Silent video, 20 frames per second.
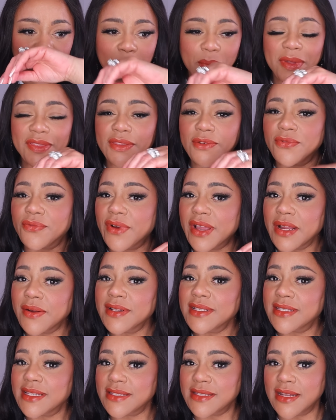But the
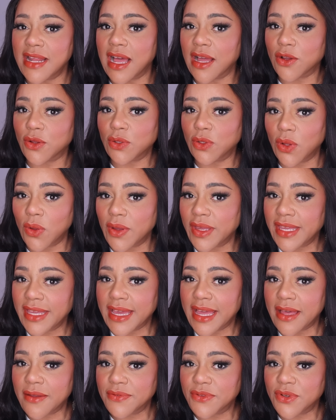fragrance is not
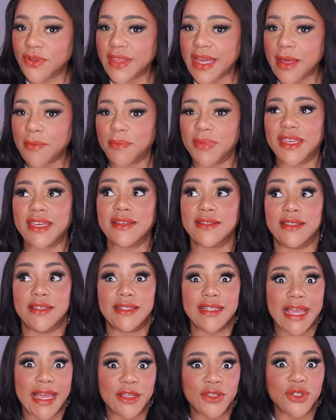cloying after that because the
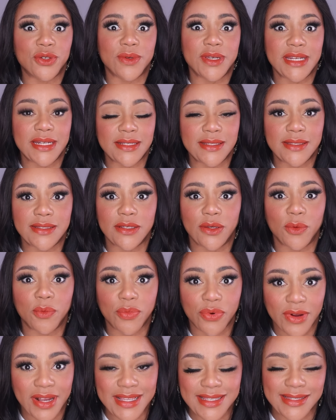tangerine is still
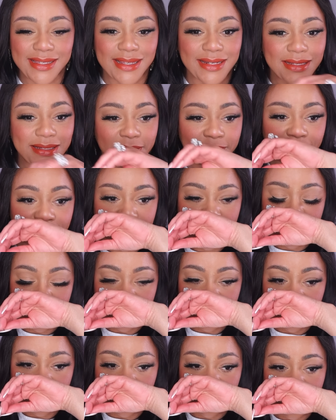present.
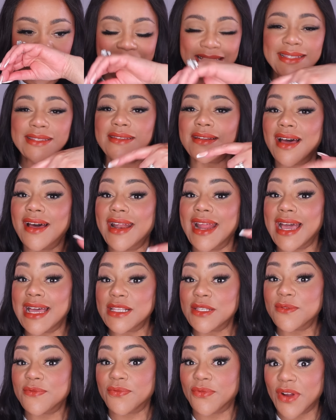It's not
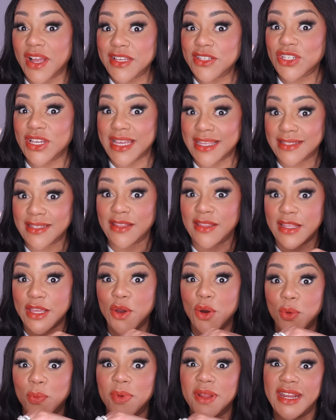as fresh as in
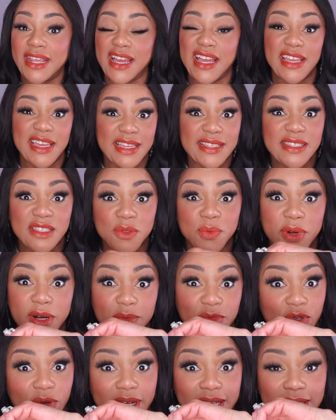the opening, I guess is what
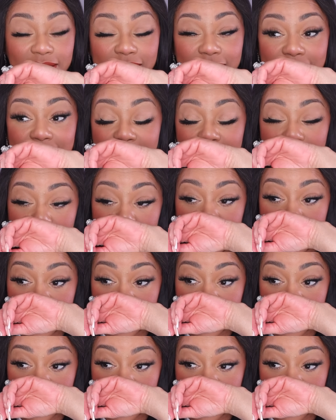I'm trying to say.